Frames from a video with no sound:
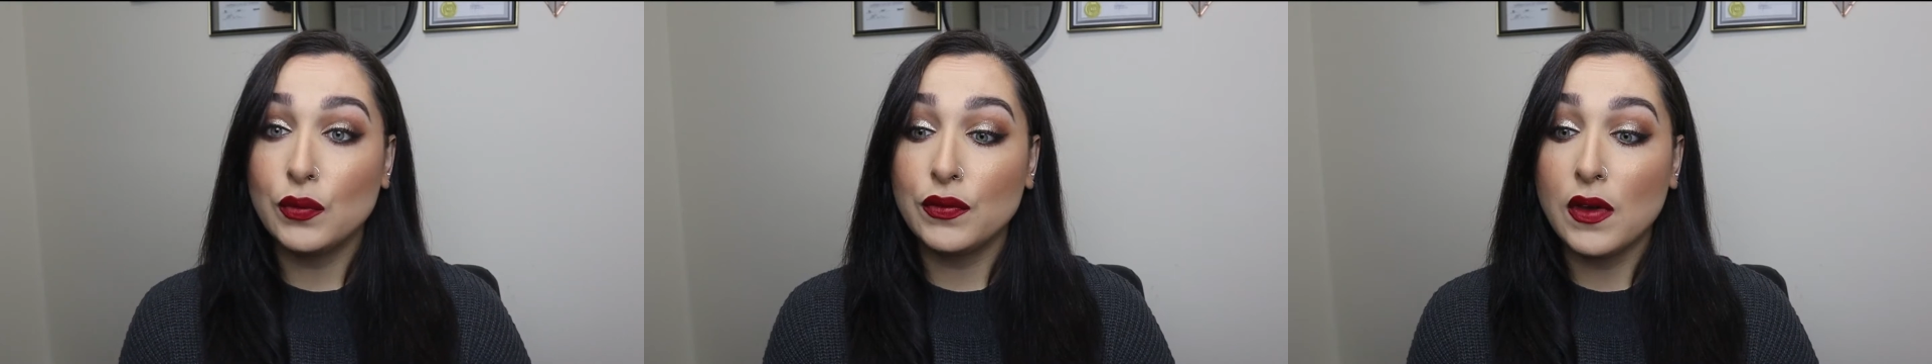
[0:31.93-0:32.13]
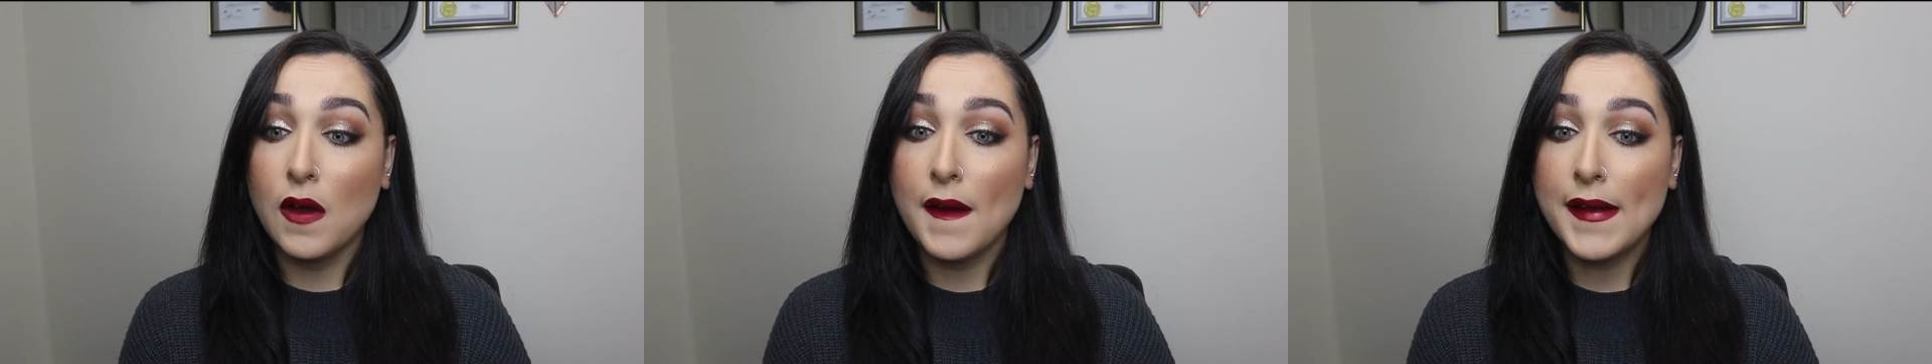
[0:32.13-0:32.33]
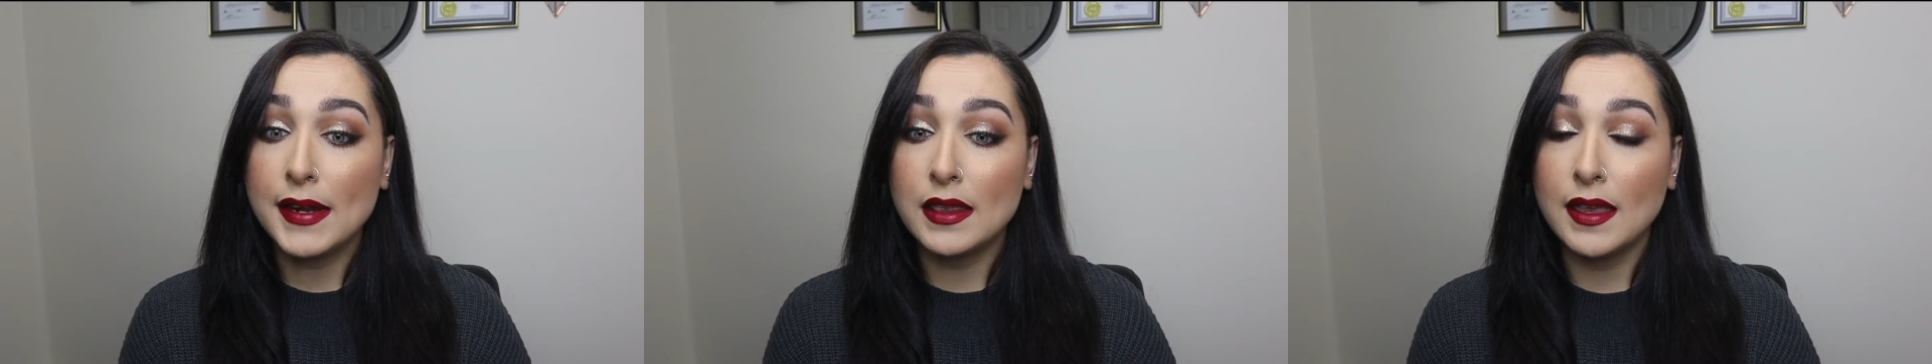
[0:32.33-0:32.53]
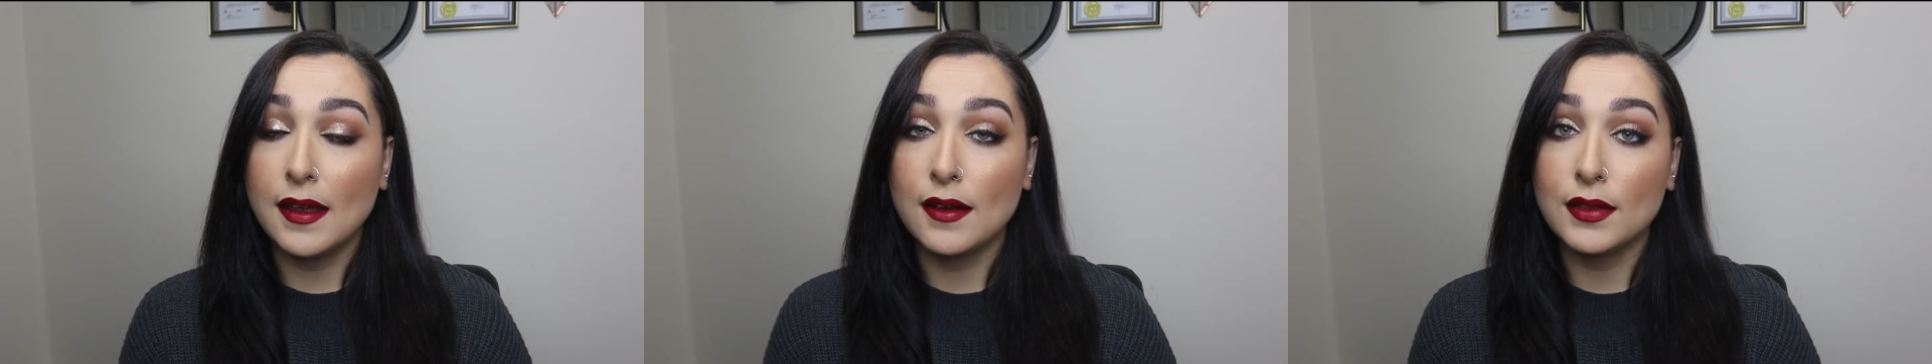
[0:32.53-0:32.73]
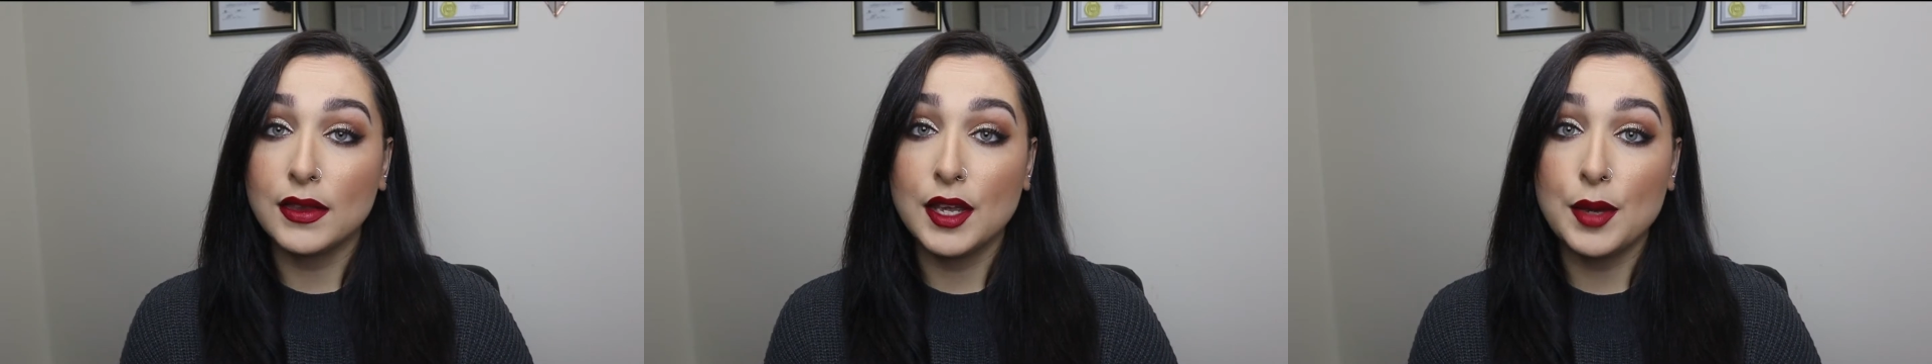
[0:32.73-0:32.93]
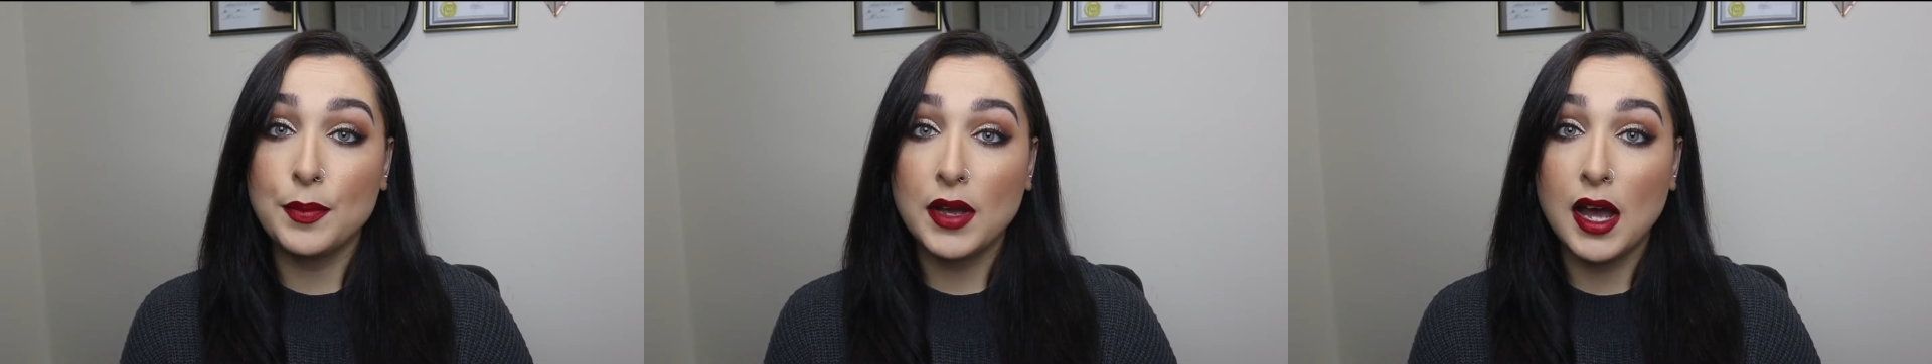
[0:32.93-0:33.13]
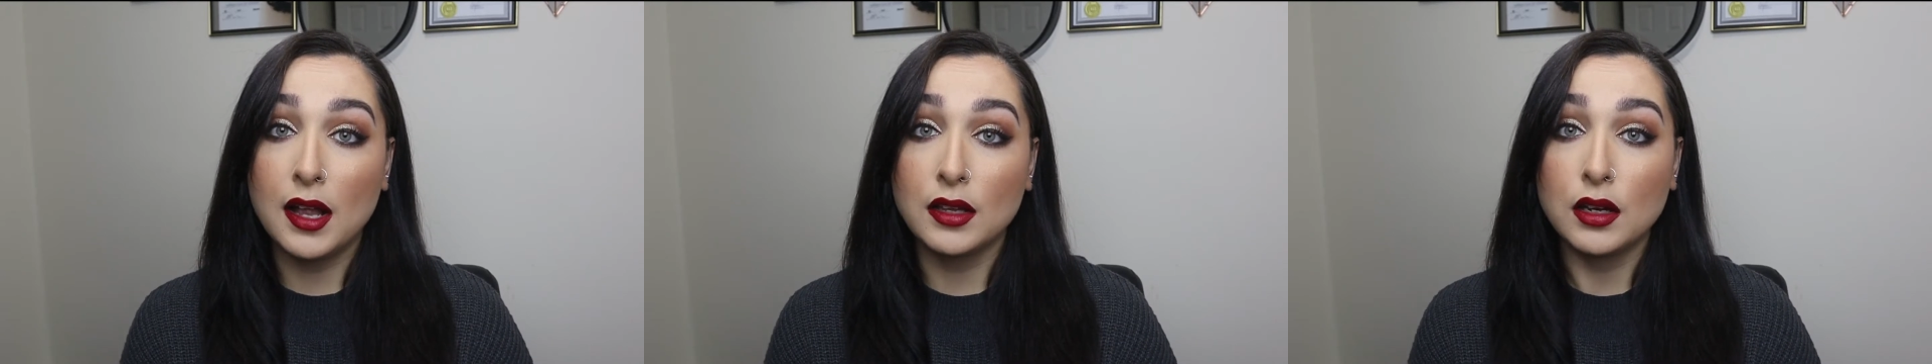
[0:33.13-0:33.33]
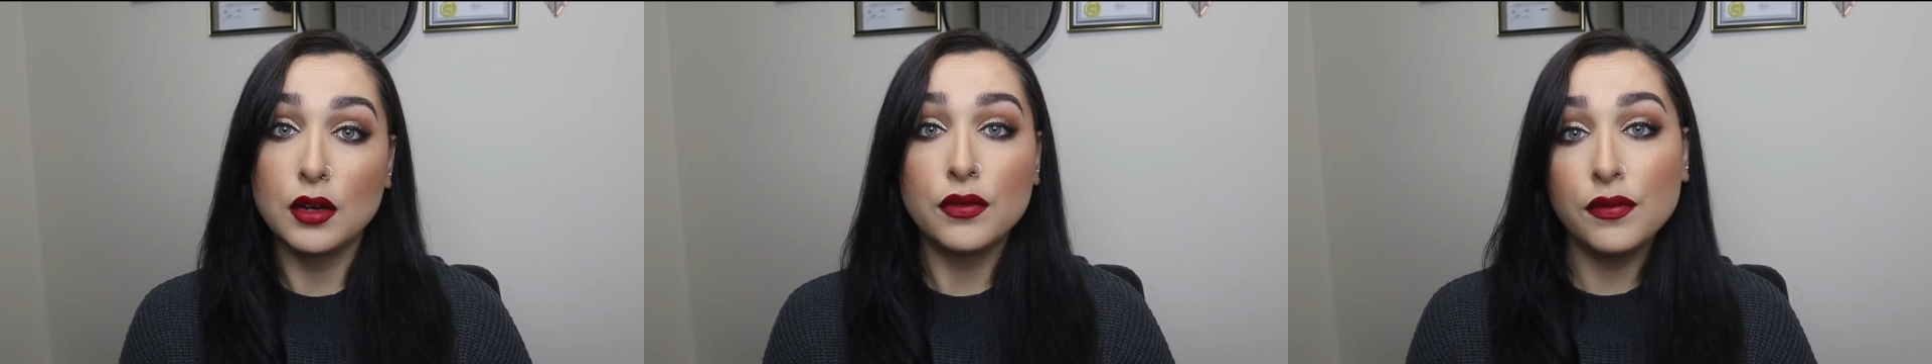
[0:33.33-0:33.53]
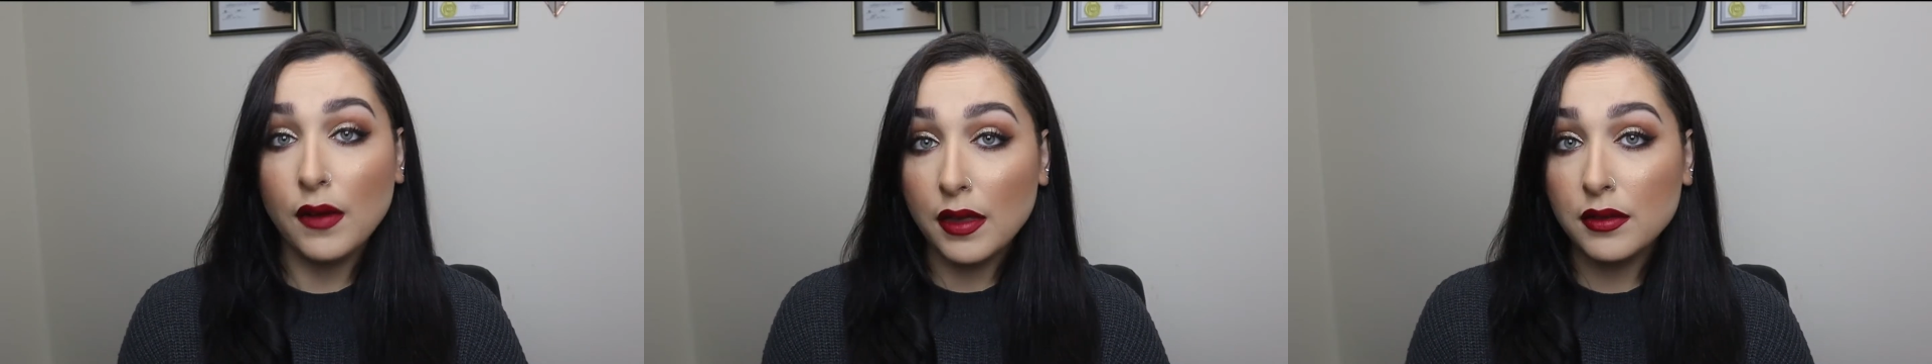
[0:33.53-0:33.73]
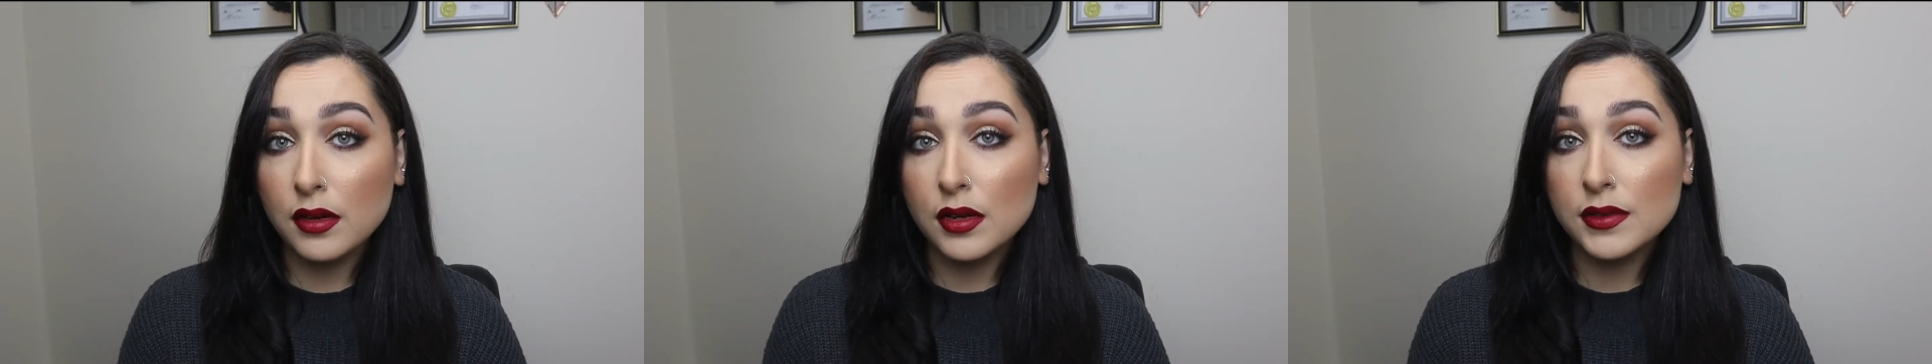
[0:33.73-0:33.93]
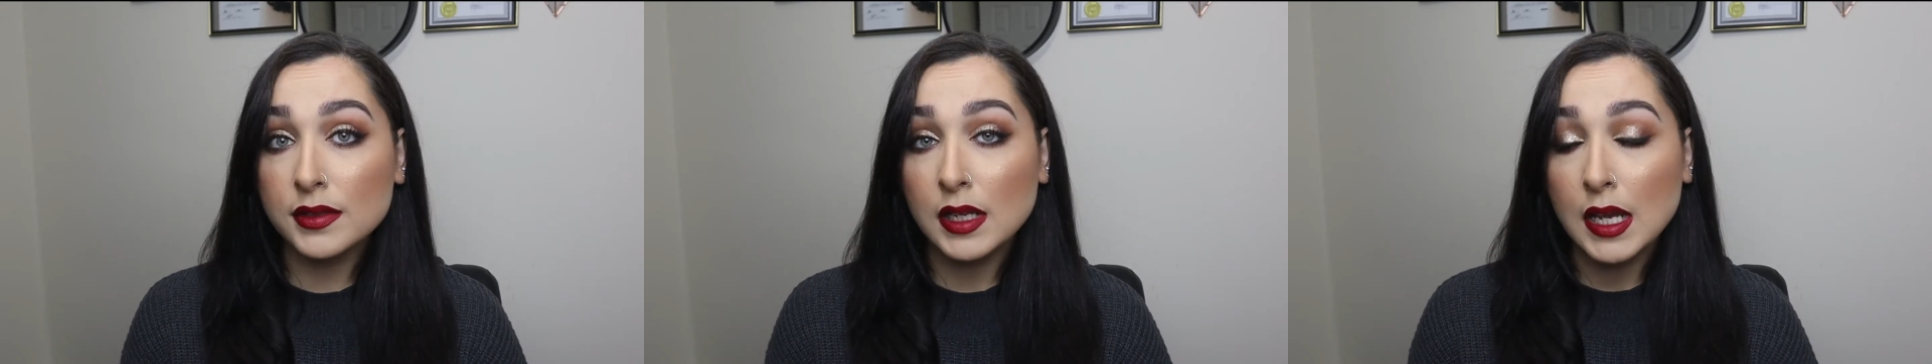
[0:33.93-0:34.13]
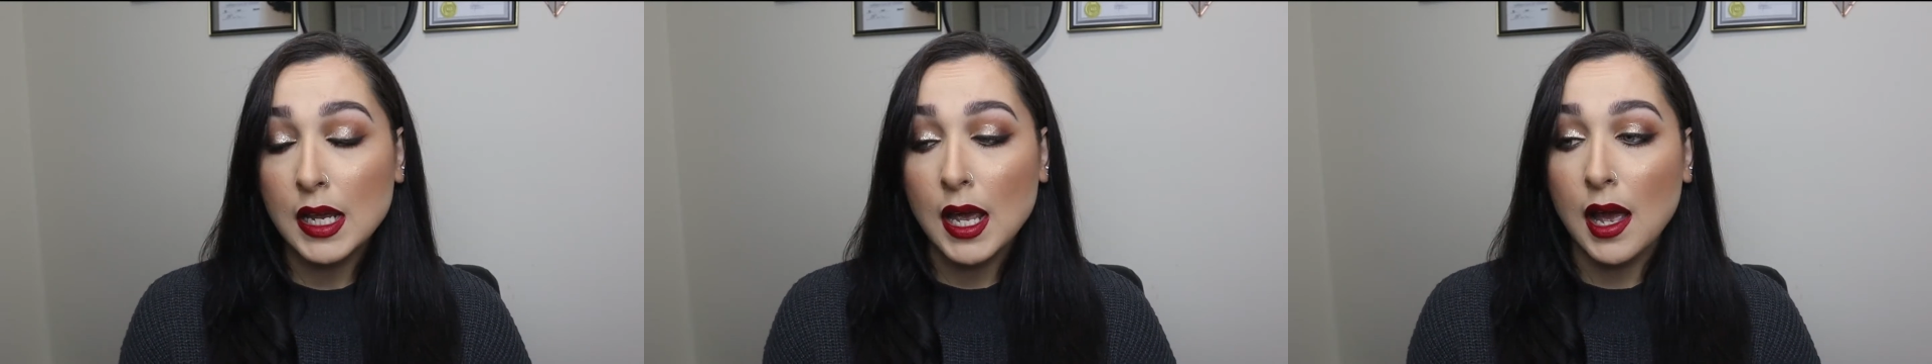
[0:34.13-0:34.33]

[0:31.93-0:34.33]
find their lip color feathers,